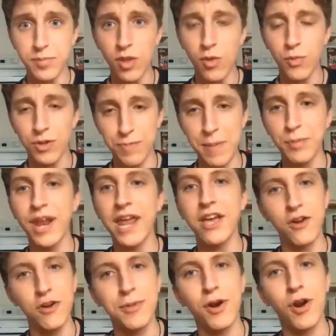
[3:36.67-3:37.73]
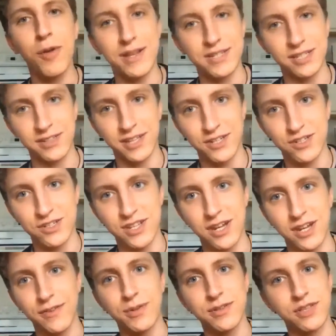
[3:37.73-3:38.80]
with people that I could be romantically interested in
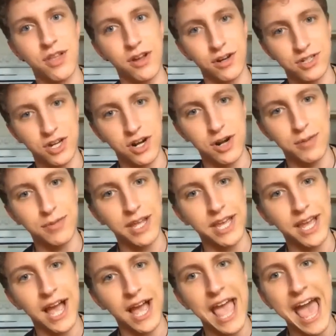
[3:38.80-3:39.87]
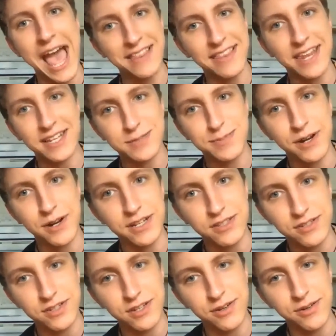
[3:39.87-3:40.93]
if it was longer term. Like, I had that experience
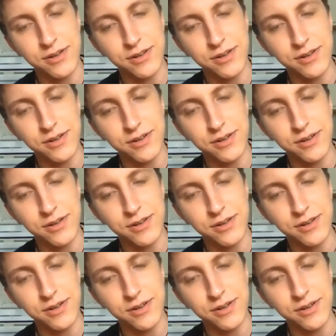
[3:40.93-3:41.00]
too.